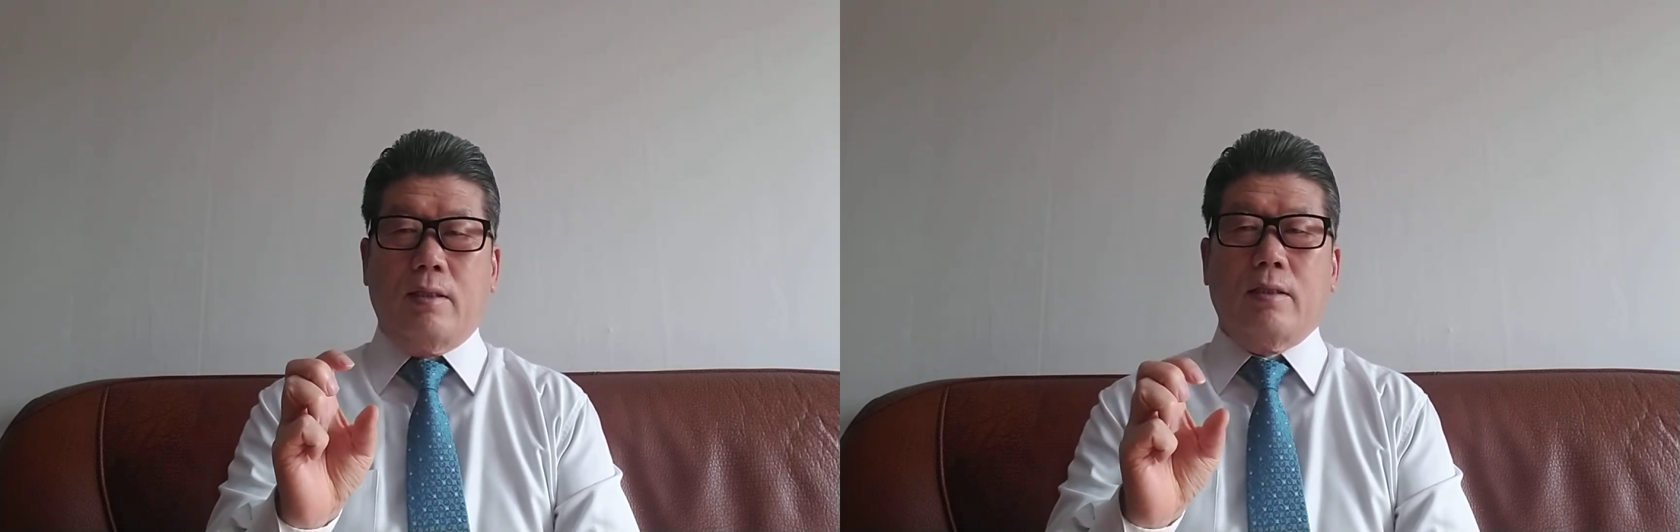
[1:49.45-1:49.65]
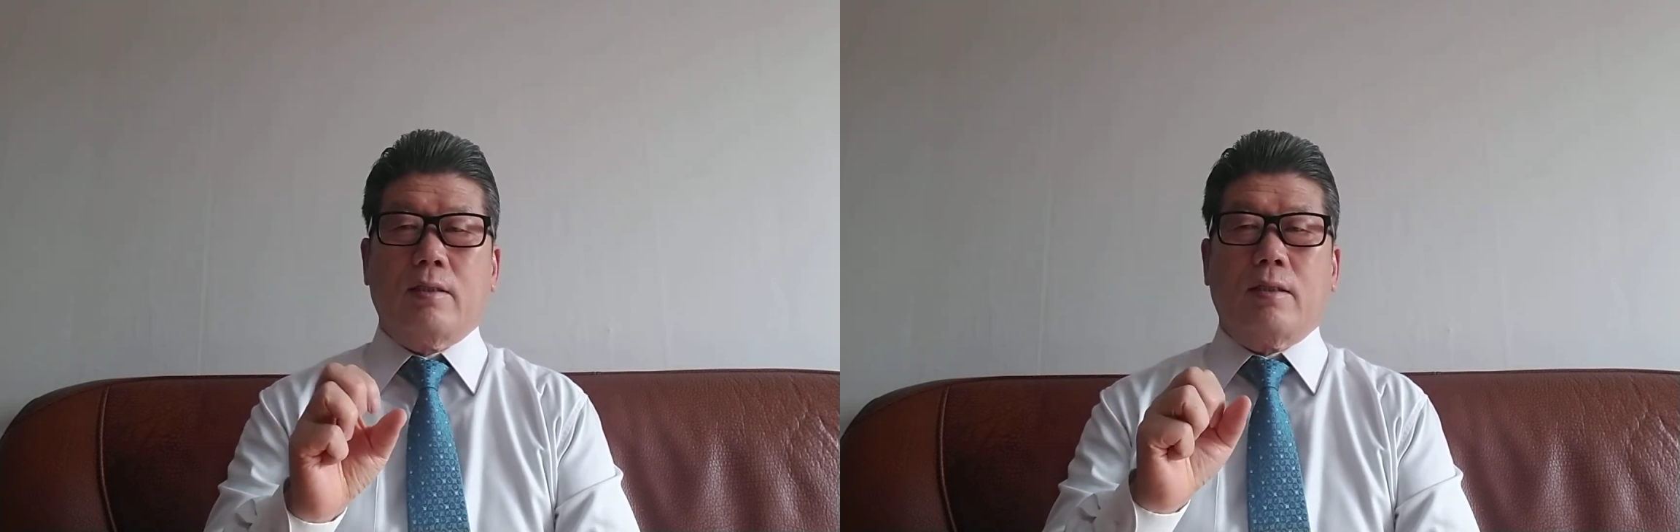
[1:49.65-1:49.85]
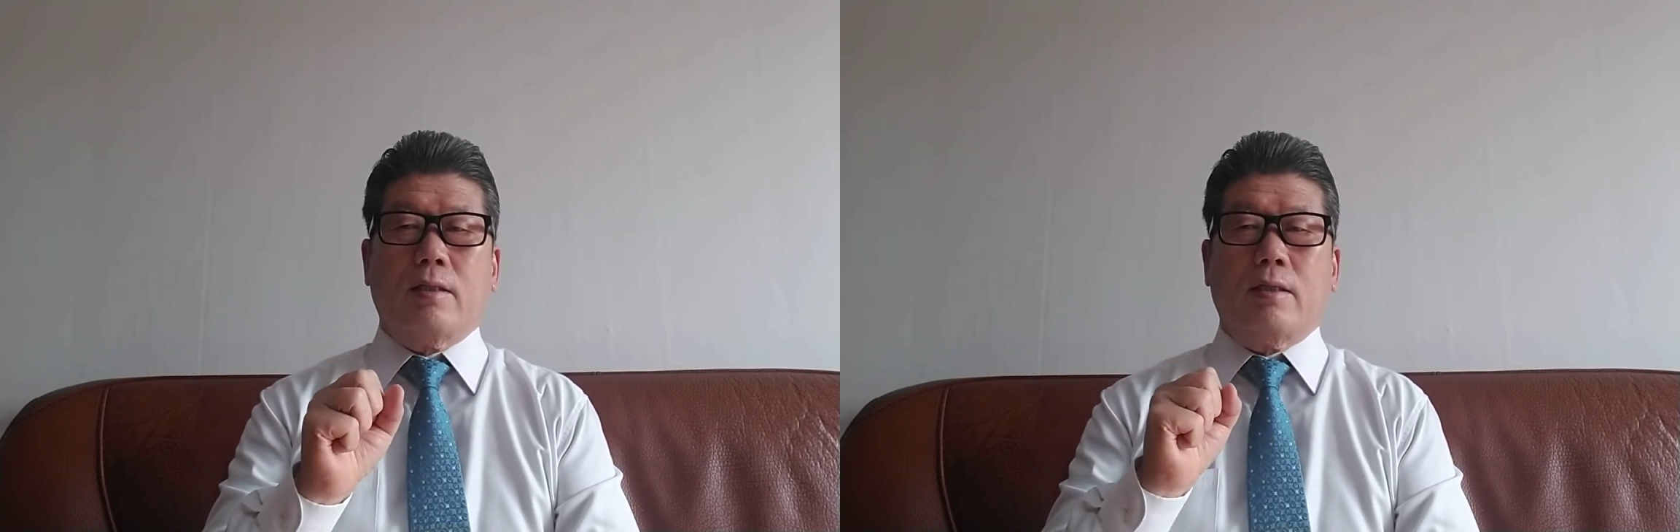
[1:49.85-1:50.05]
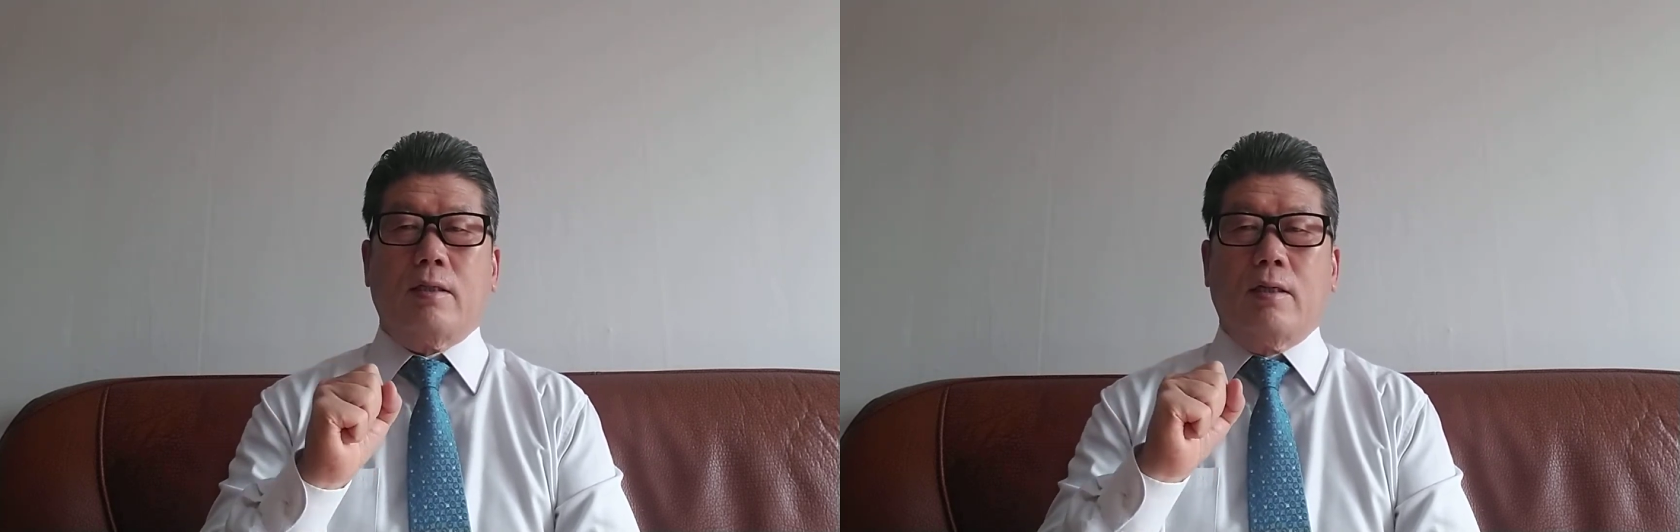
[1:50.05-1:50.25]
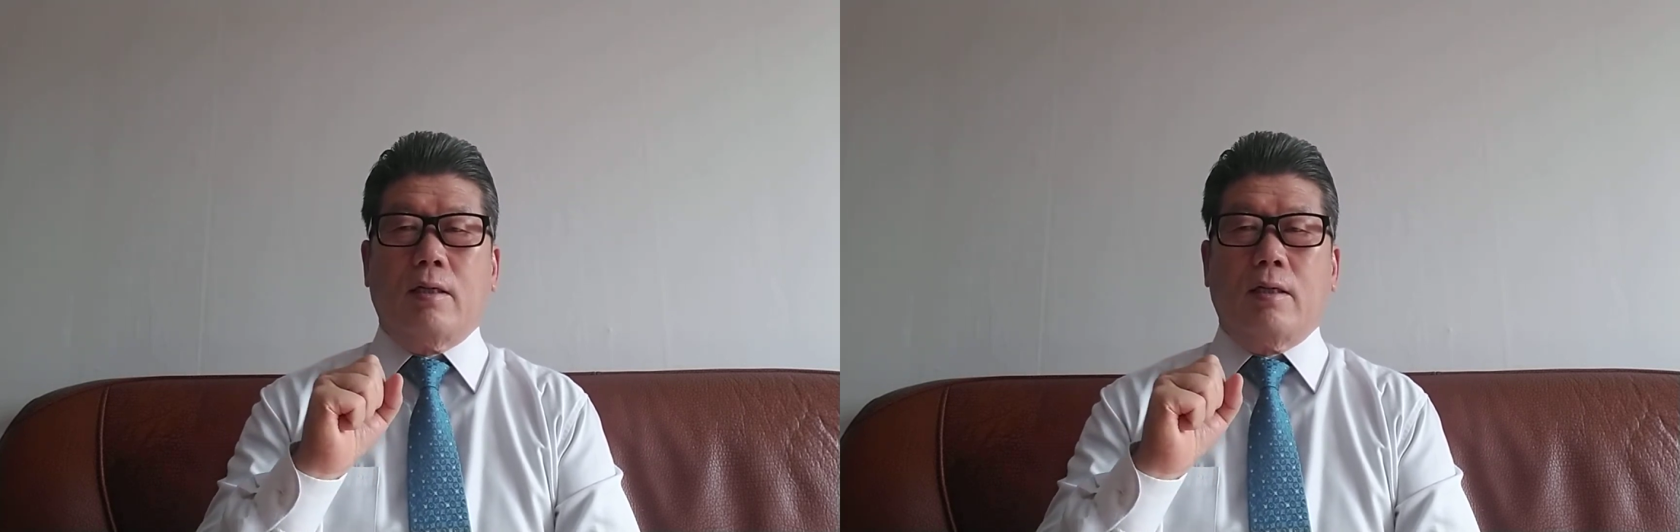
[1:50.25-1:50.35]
is the